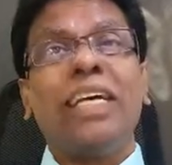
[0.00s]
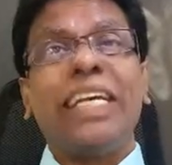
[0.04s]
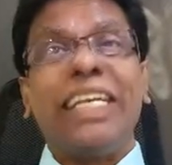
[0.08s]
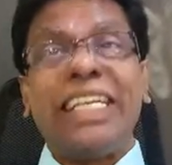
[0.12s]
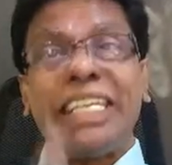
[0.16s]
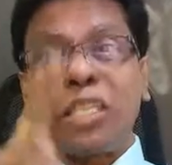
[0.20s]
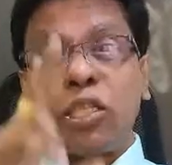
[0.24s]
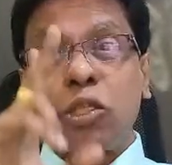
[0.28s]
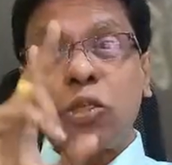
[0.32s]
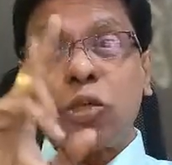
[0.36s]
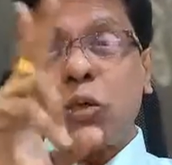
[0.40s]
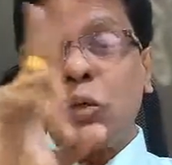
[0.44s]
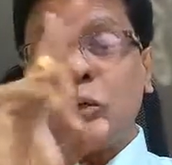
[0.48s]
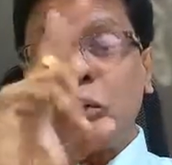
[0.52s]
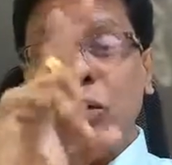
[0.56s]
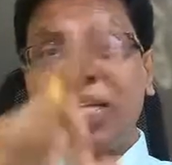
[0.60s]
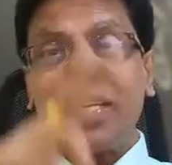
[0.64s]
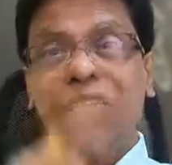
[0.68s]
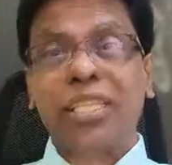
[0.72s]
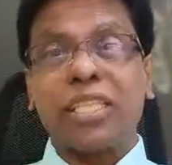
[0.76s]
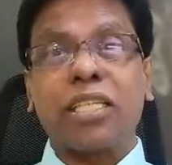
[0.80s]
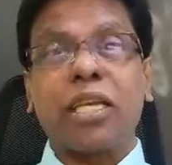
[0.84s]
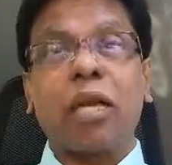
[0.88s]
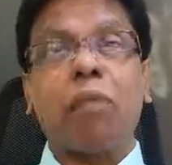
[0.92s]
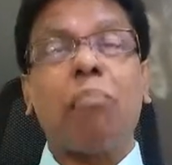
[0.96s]
his
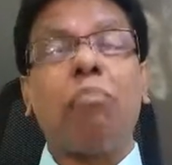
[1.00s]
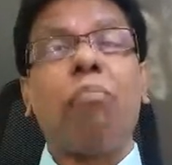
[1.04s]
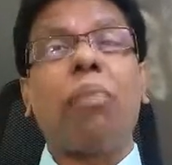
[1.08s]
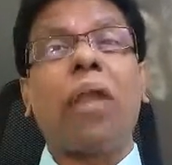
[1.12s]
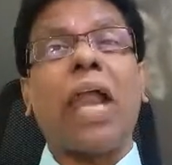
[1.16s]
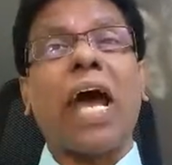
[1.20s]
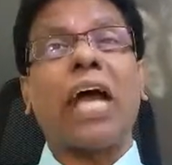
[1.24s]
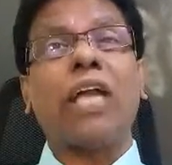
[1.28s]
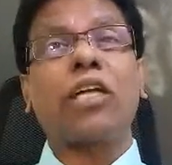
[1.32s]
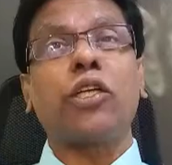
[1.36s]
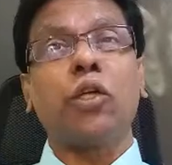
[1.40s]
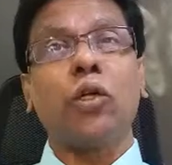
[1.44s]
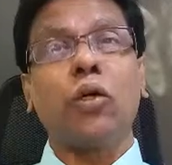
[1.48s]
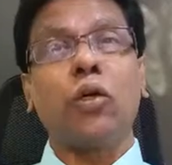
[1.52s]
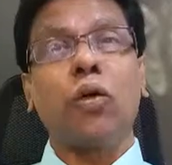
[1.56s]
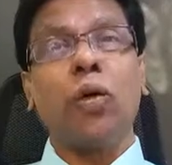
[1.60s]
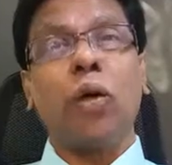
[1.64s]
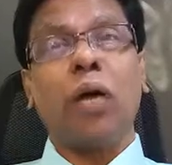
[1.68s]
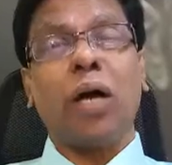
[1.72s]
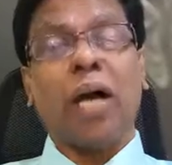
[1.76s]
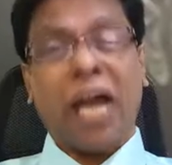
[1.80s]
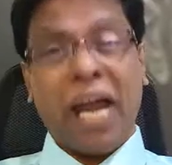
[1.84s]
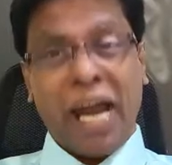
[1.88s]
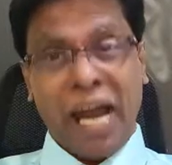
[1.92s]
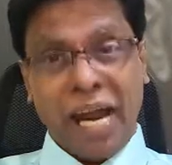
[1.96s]
students
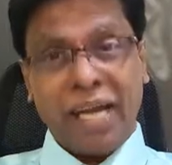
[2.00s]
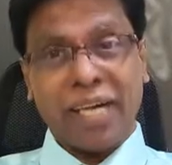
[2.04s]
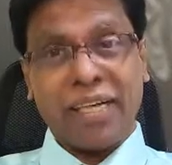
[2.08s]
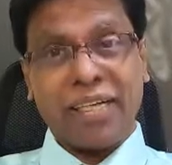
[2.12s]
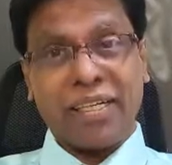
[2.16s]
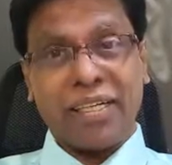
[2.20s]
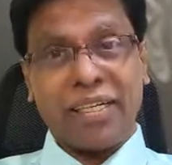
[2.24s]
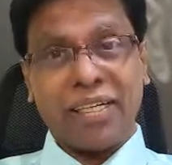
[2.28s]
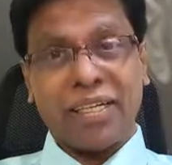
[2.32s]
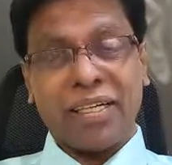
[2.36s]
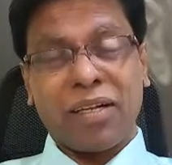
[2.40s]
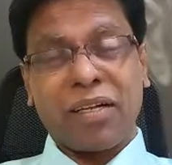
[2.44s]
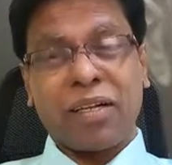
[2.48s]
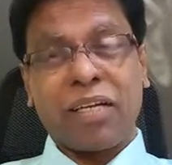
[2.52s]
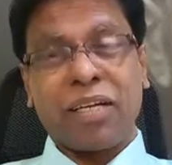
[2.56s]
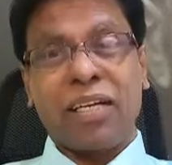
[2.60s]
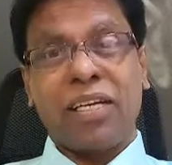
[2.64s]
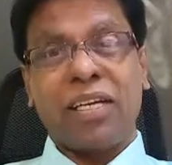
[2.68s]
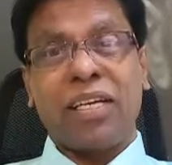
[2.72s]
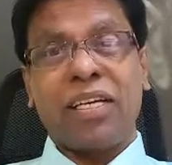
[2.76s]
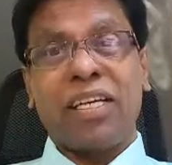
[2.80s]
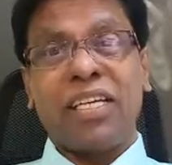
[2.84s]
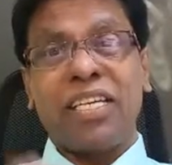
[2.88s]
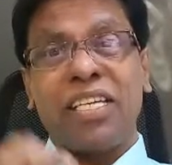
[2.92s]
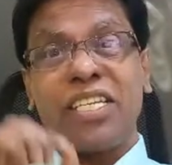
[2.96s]
Plato and
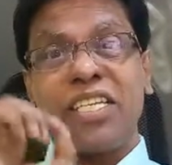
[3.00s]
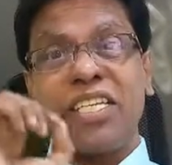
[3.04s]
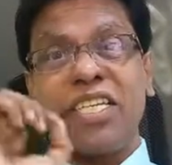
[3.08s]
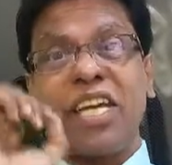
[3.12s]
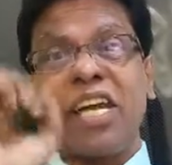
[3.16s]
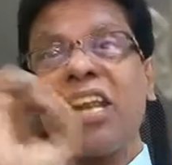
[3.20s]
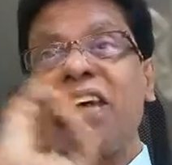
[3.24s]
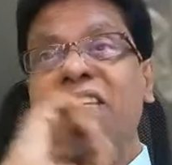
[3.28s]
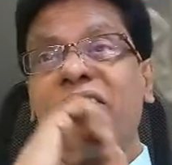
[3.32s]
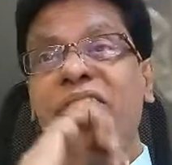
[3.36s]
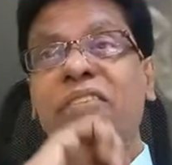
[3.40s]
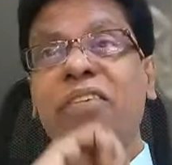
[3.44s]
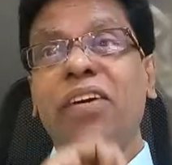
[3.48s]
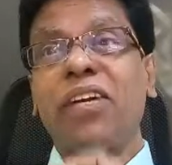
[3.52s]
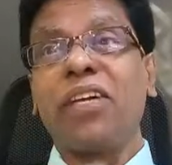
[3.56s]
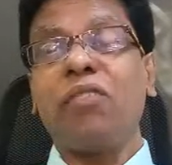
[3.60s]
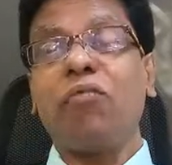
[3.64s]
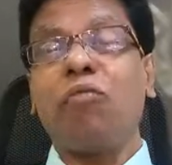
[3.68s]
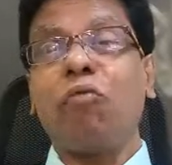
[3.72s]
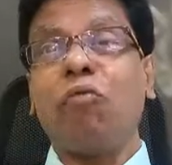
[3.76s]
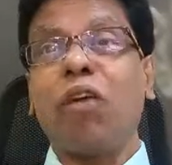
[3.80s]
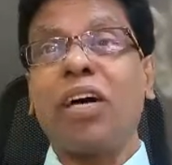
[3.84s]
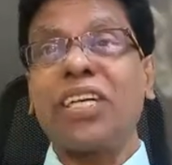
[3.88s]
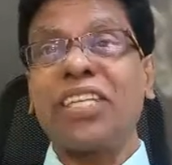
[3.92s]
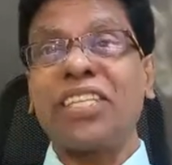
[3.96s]

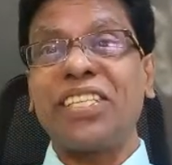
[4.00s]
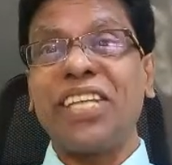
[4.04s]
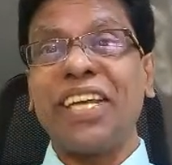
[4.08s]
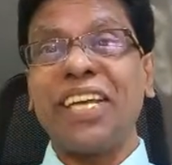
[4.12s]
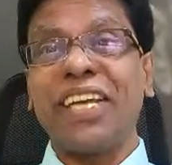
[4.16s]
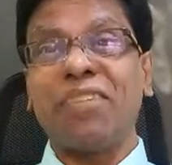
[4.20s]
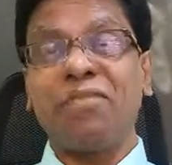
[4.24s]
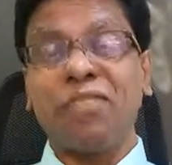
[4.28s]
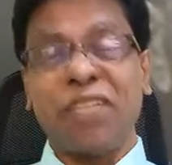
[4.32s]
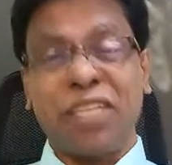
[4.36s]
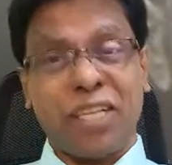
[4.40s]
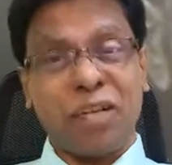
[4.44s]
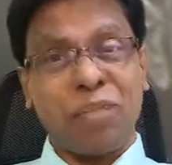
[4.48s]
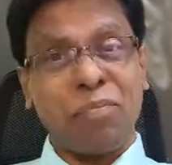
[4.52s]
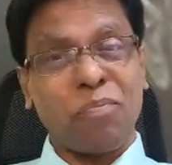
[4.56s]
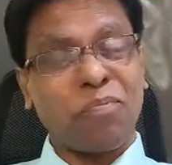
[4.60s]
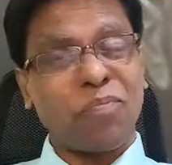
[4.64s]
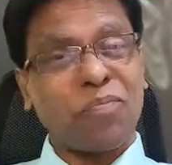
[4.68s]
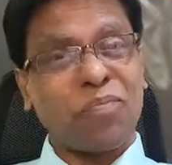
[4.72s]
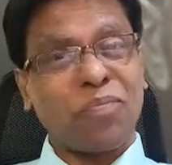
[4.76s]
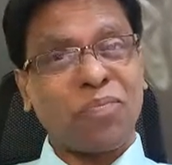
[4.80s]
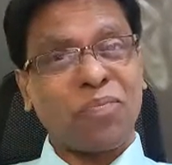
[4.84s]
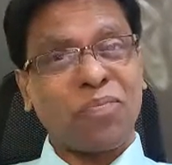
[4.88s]
Xenophon was there with him.